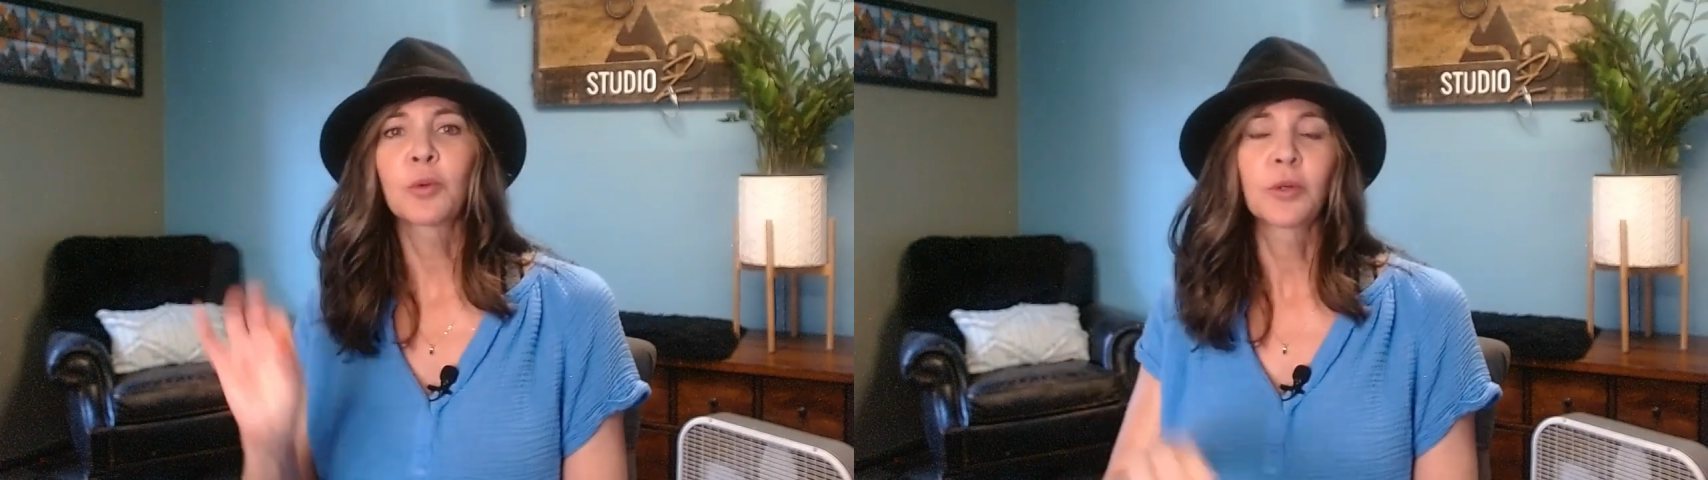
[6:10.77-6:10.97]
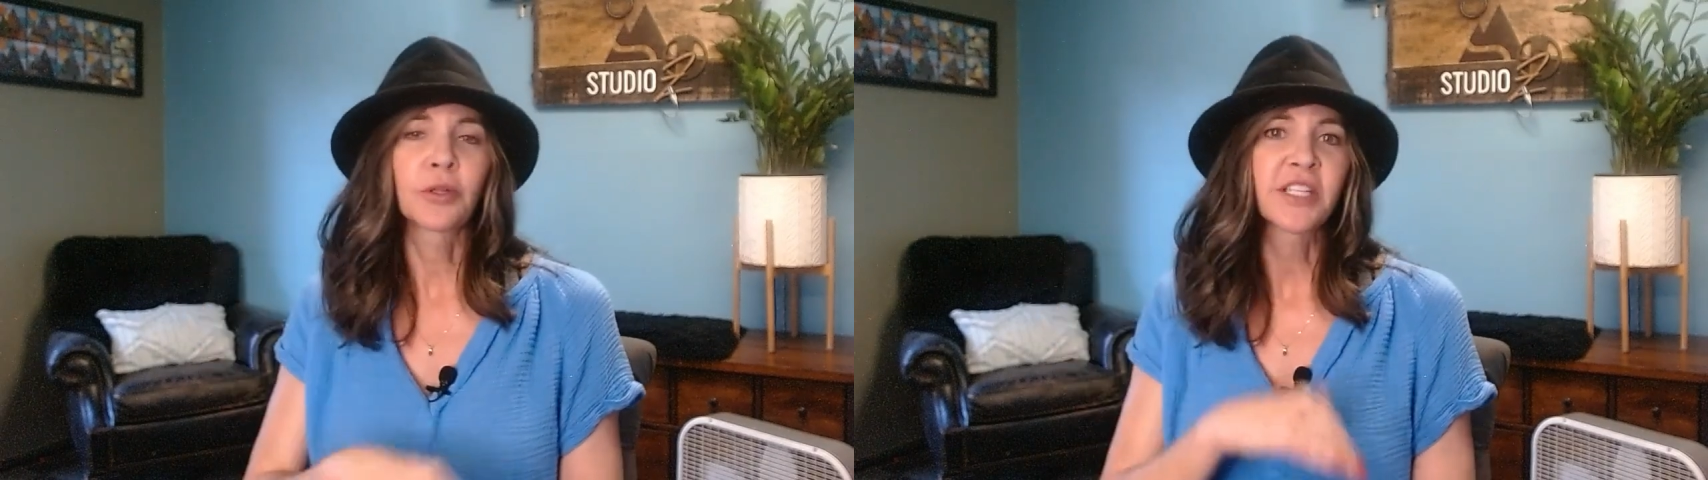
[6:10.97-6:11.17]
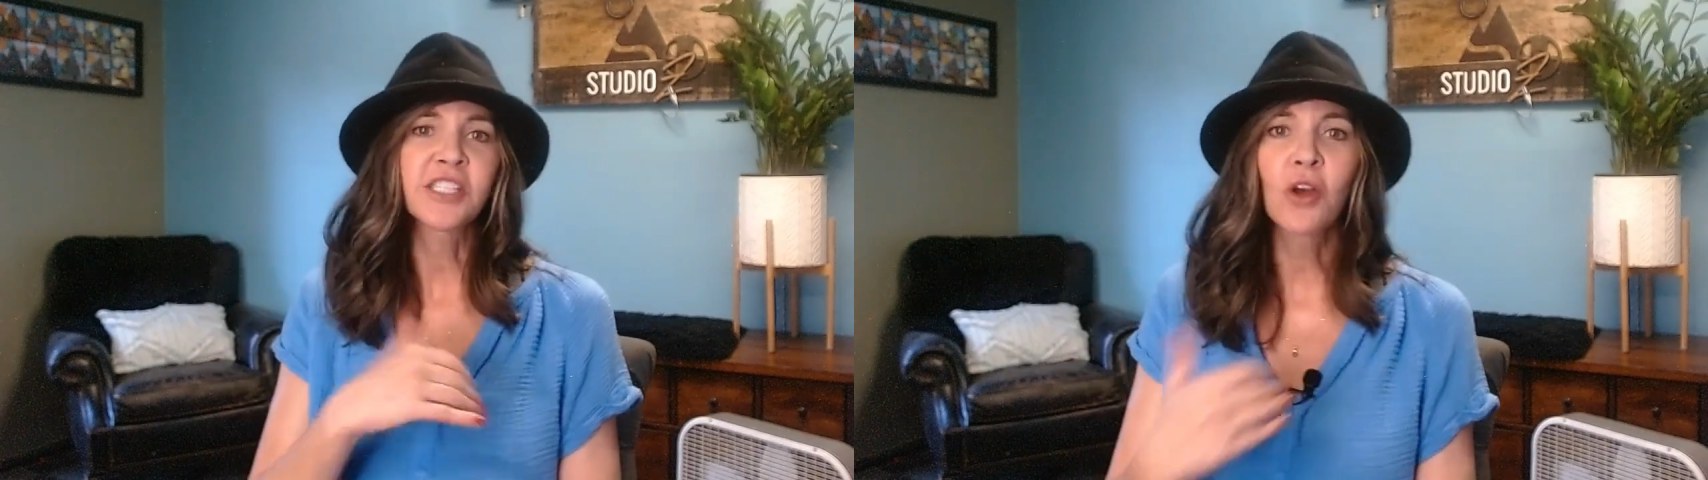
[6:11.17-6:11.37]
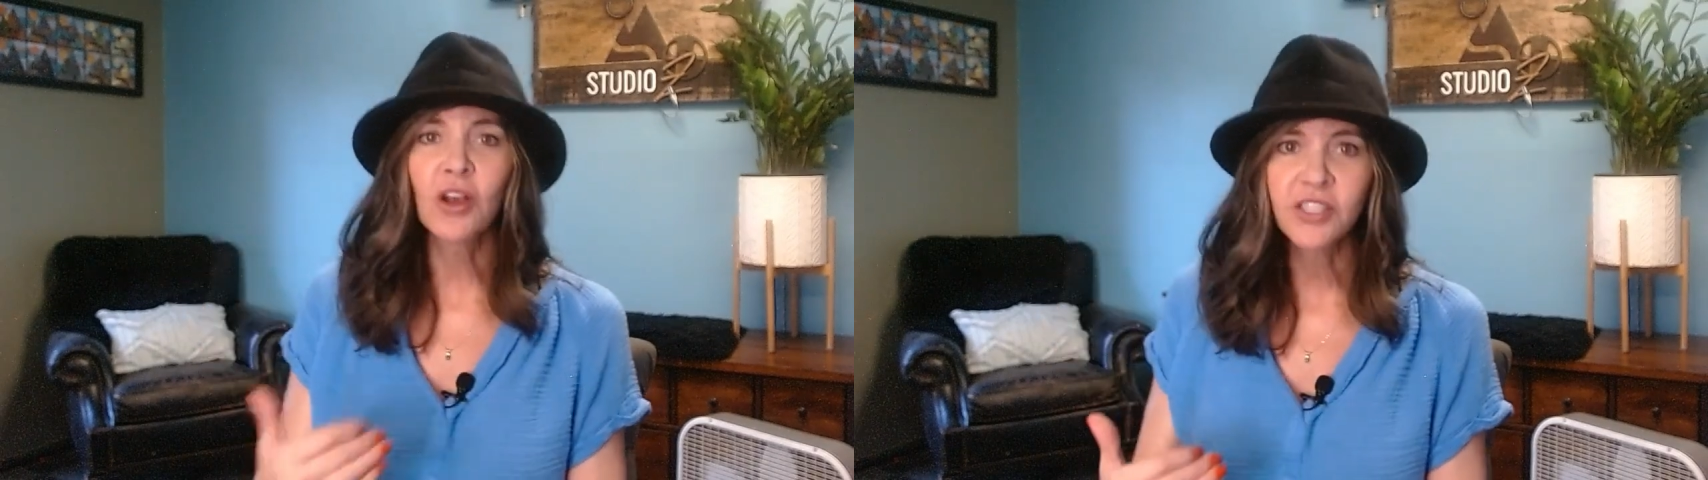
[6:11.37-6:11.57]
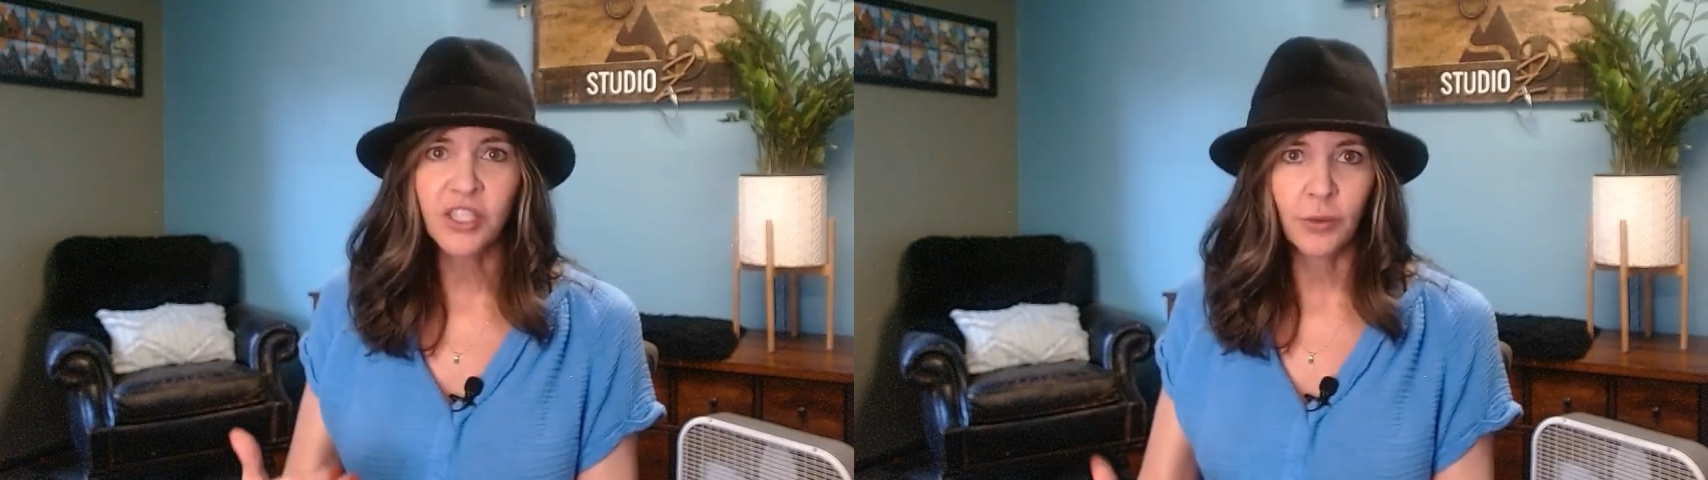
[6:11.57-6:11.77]
world is
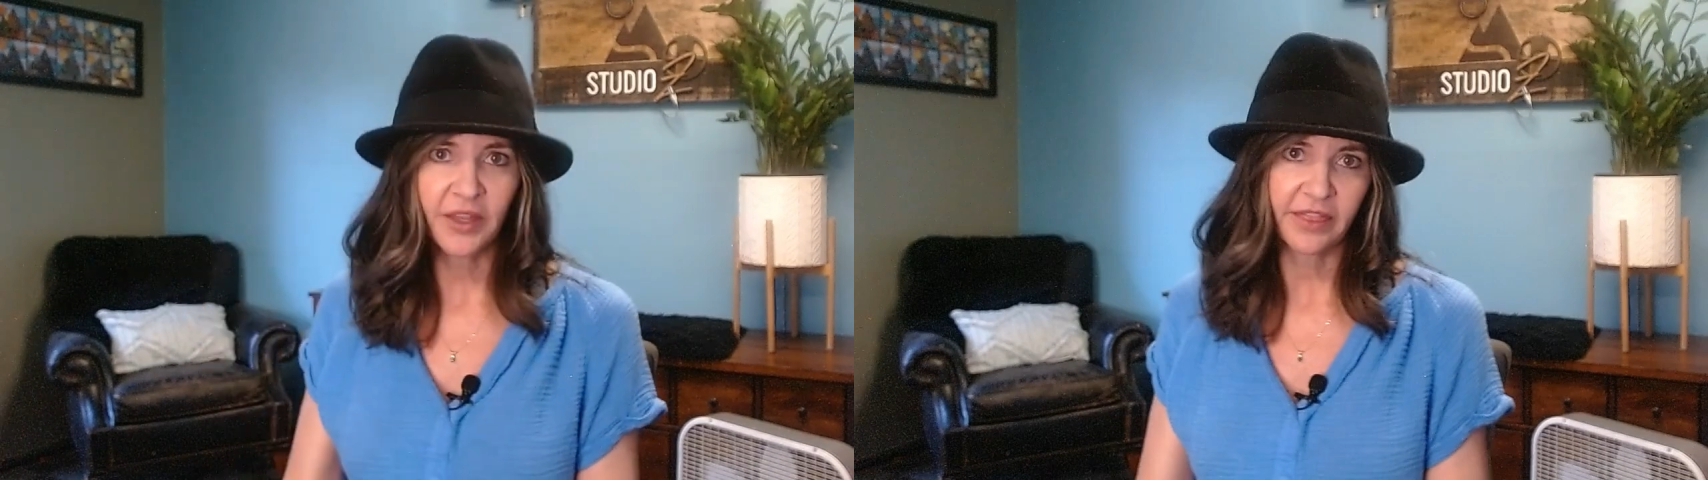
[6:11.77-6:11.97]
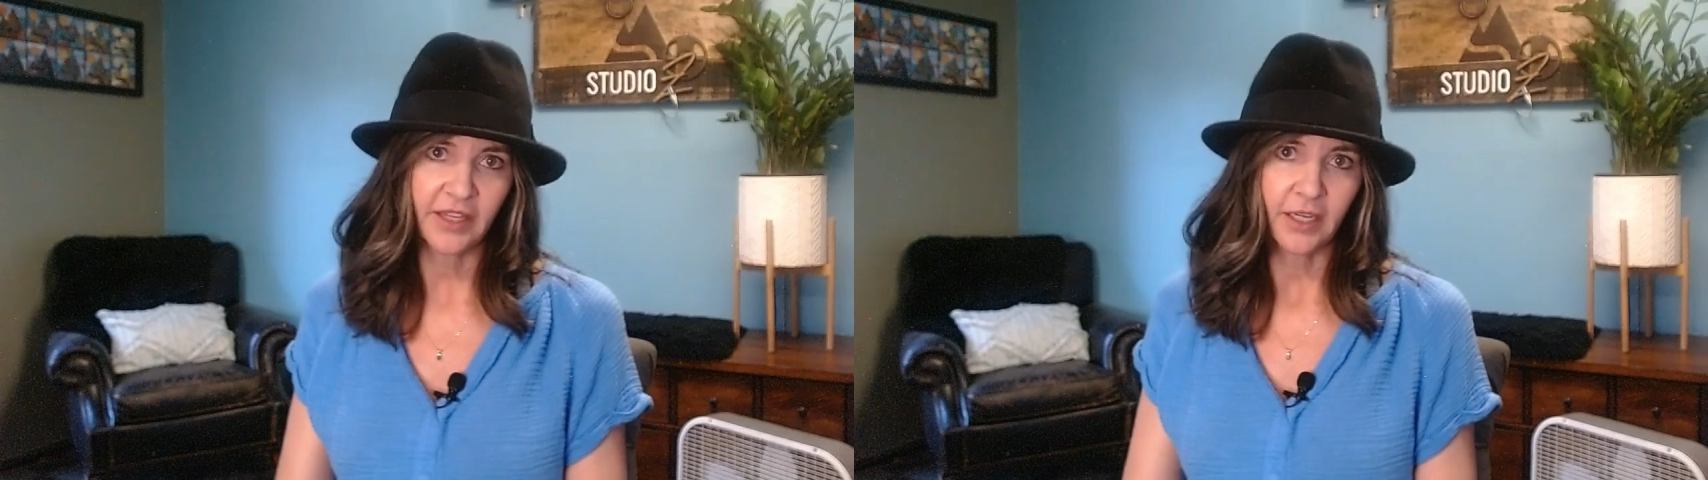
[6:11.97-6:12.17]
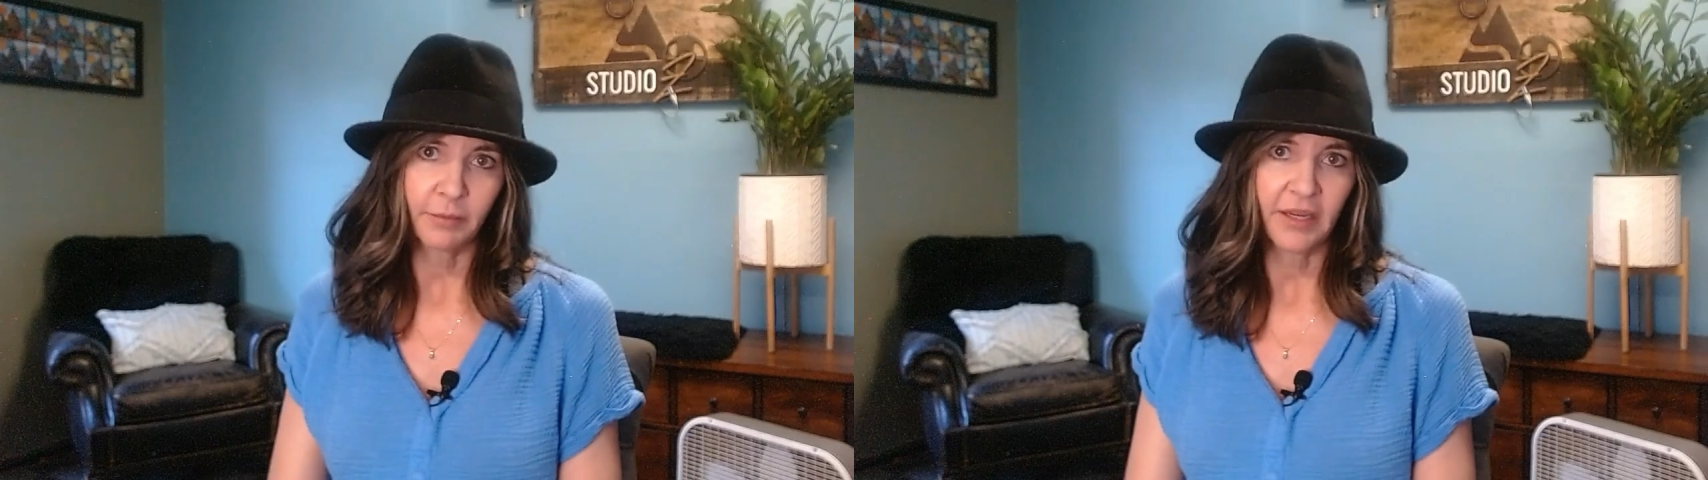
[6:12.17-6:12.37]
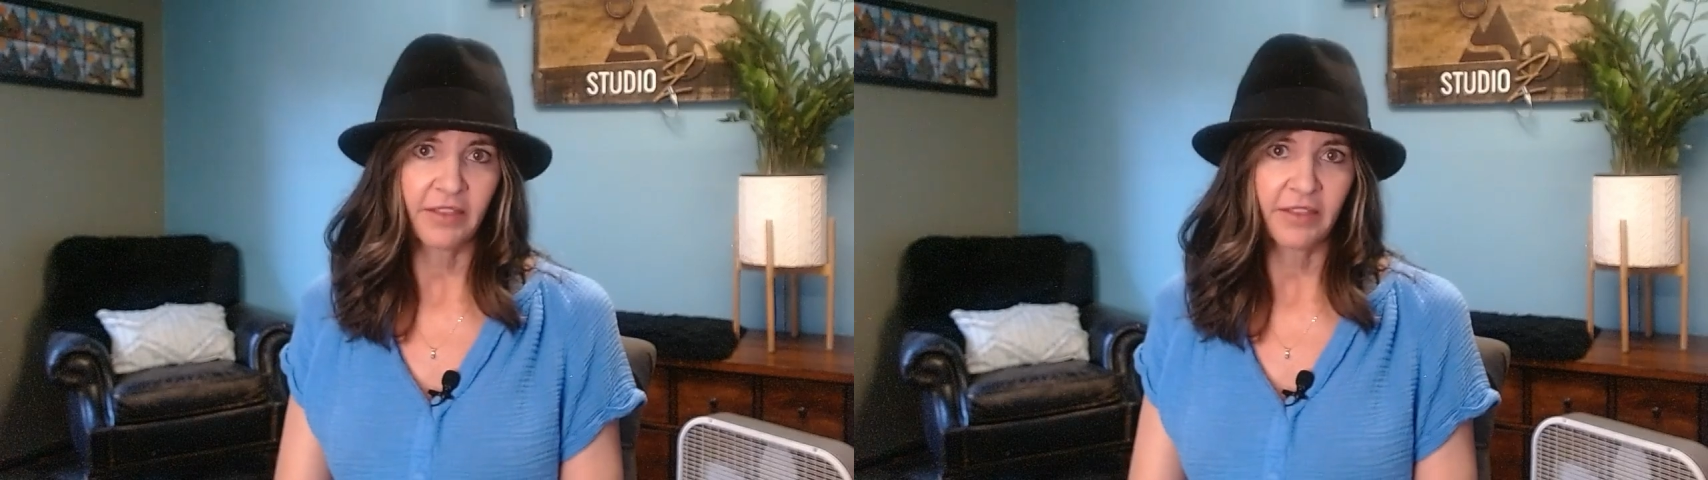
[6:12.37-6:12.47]
also a theme